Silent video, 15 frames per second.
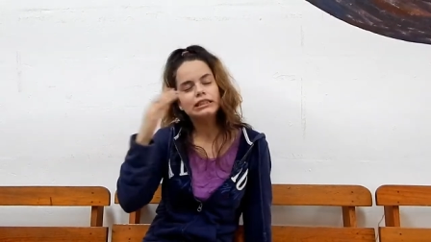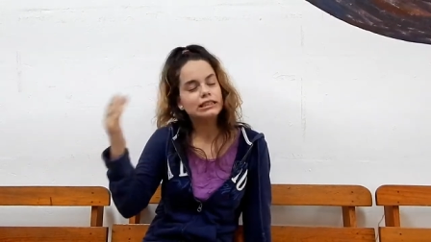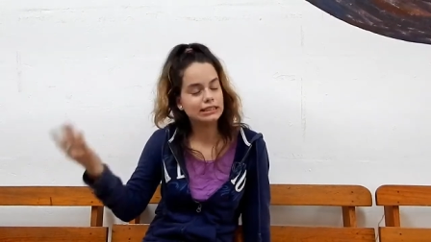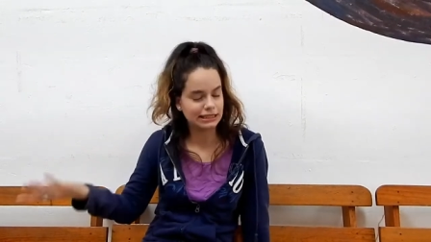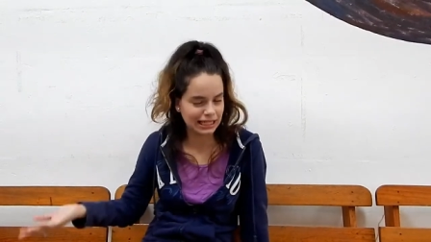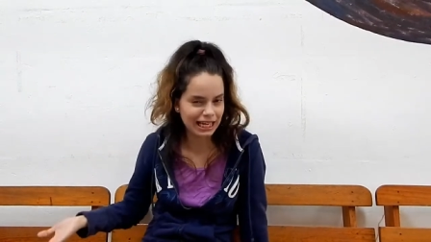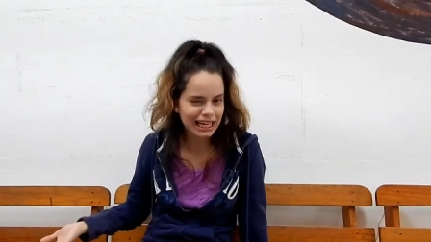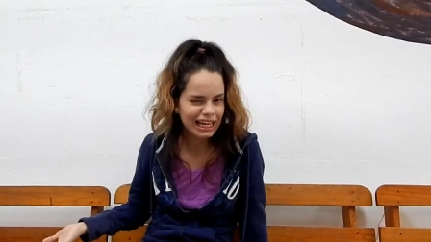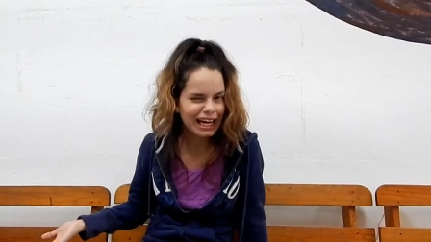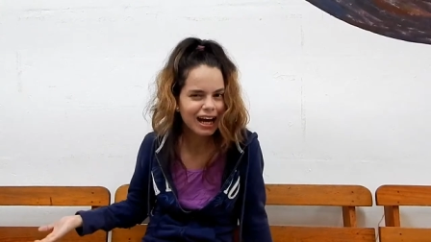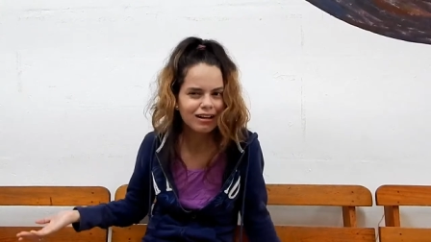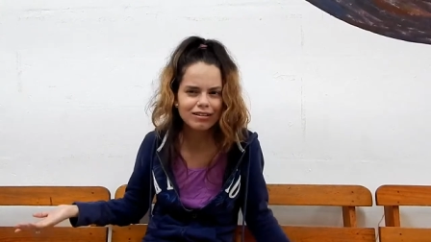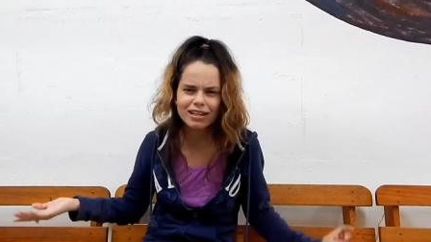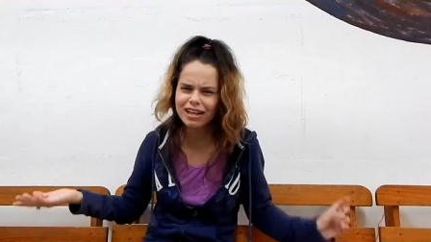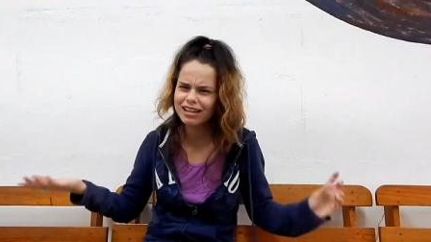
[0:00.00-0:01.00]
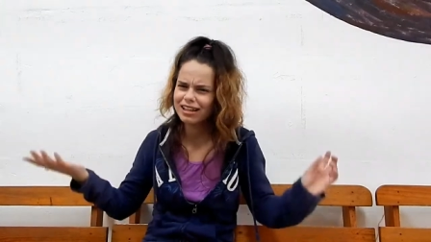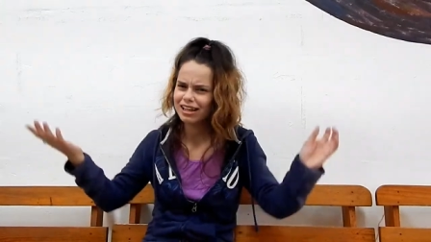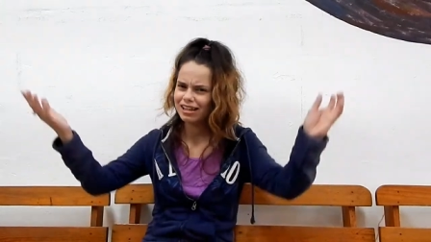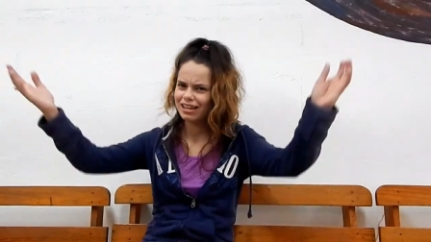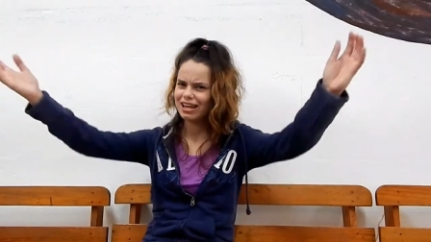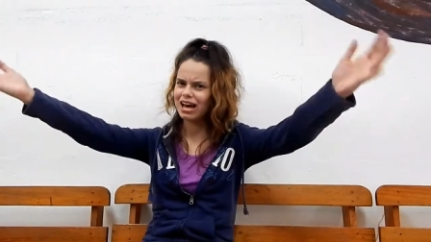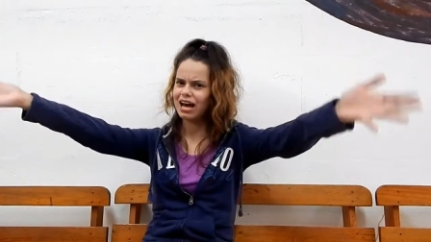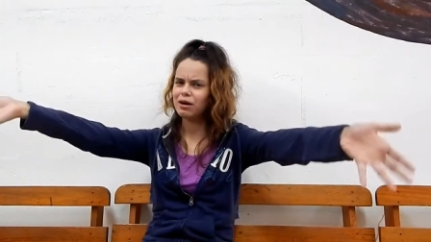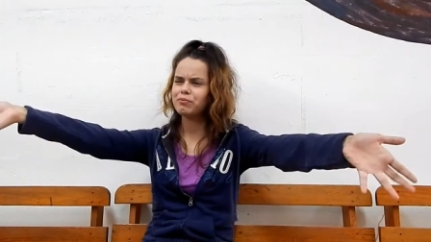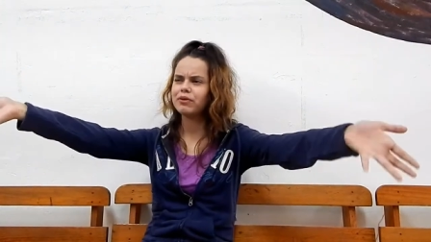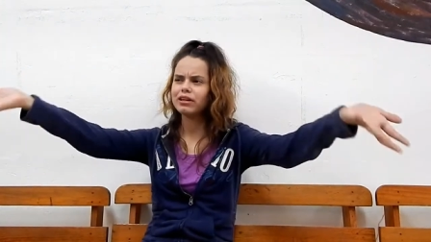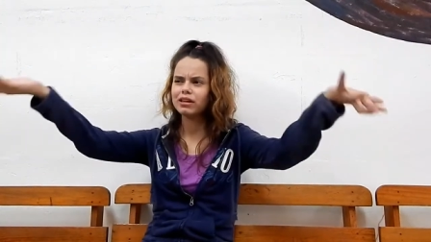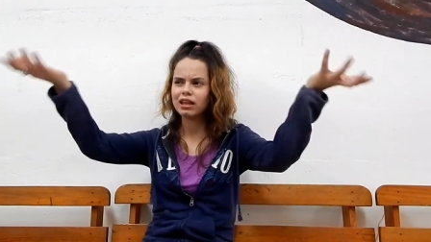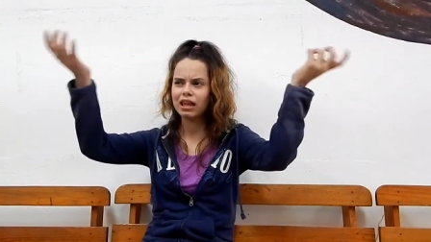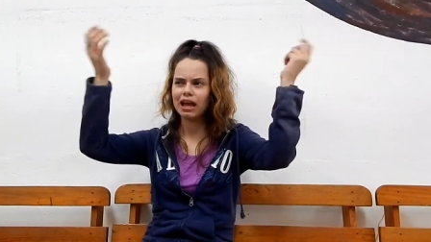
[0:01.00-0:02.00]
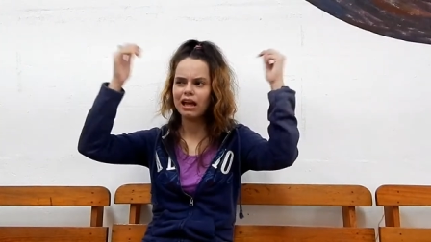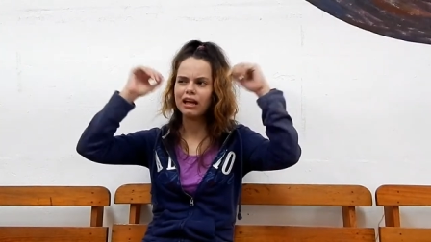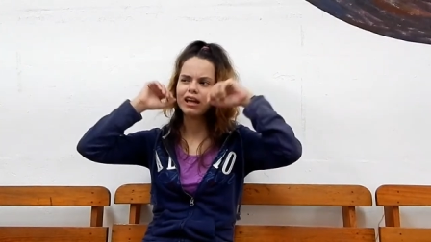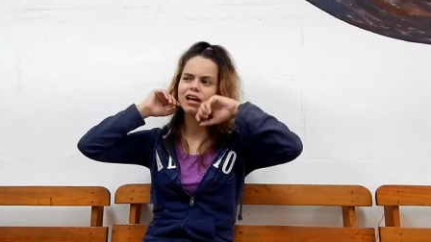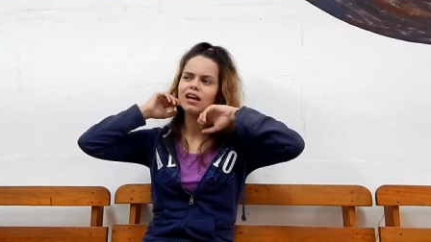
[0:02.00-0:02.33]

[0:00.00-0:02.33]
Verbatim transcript: see how that can happen. Like,